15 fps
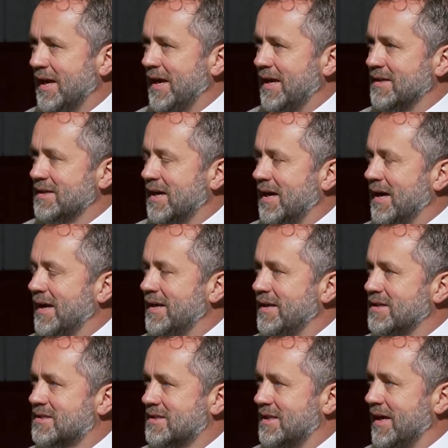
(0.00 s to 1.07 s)
And, uh, and
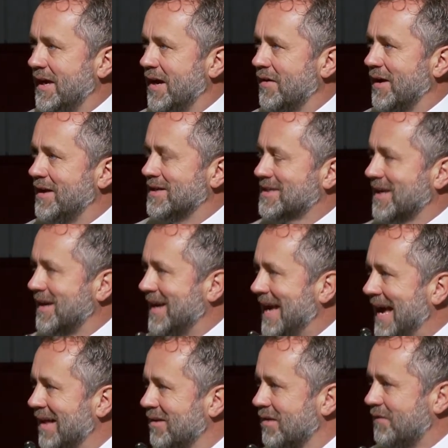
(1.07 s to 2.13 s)
he's there and he's kind of
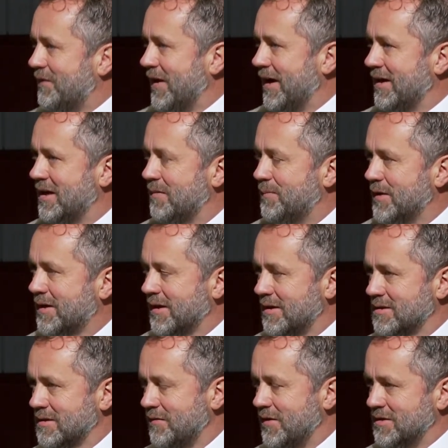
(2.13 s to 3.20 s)
elevated
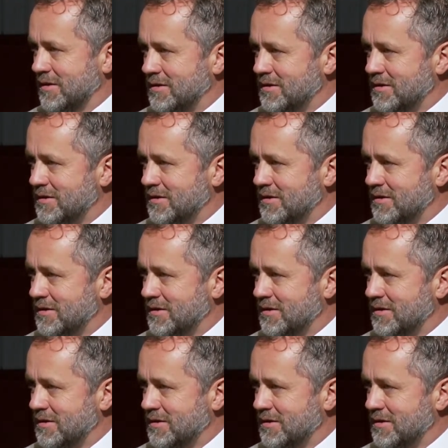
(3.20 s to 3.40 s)
because of his